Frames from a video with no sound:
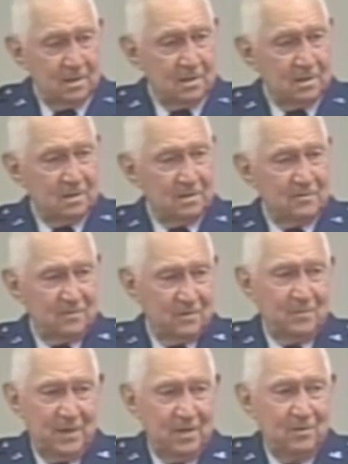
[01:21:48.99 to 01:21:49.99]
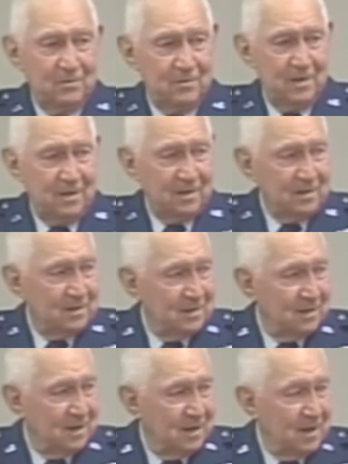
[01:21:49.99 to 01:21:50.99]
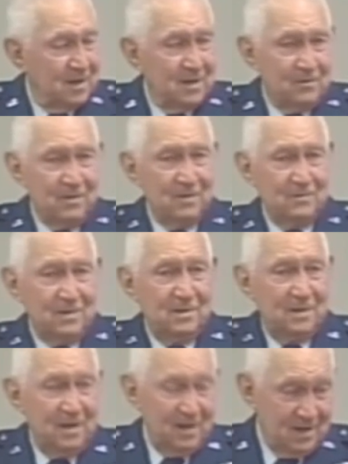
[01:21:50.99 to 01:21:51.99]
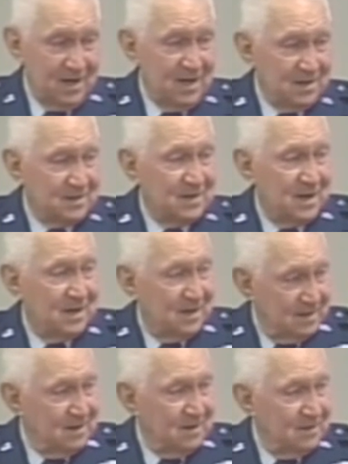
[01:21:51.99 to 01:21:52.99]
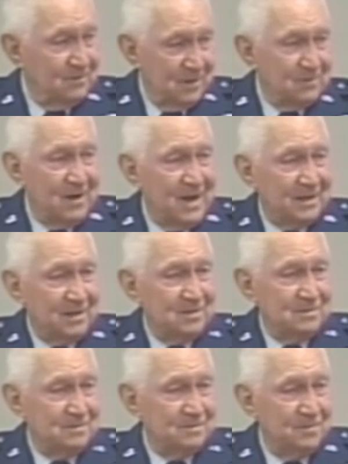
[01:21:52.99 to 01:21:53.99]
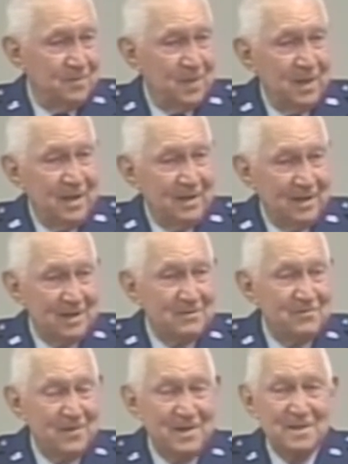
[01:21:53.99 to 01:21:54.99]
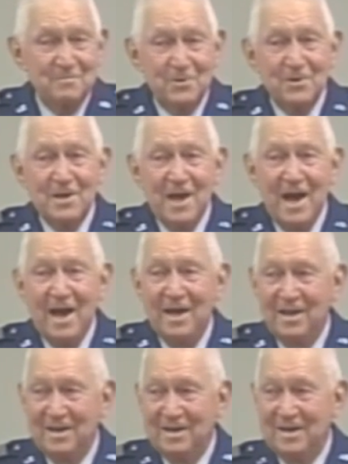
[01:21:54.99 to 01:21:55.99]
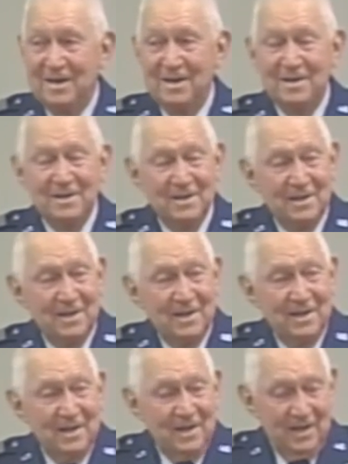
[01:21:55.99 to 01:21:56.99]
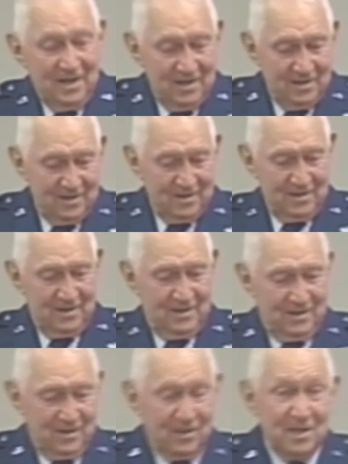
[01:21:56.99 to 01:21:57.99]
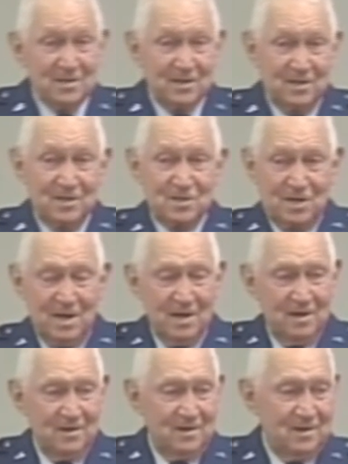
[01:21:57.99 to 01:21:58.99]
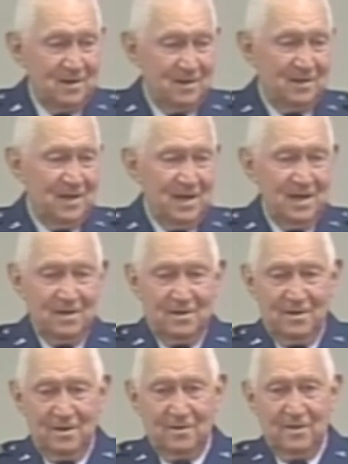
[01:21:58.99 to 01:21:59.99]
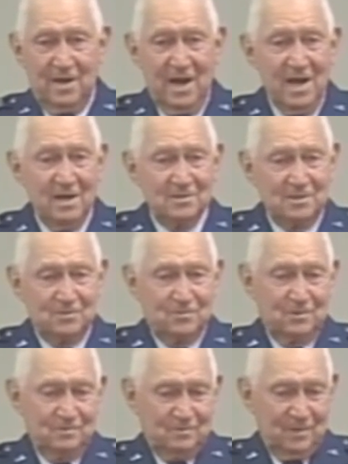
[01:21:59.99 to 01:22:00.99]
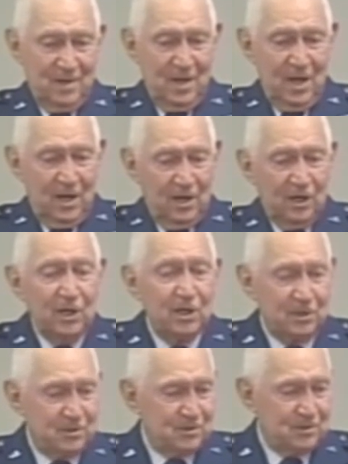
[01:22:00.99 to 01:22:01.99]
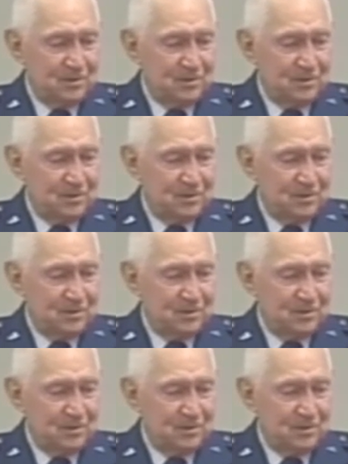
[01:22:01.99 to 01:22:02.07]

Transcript: uh, Filipino drink. Well, we, he and I decided we drank it got to feeling pretty high that night. And these, this town, they had their houses were huts,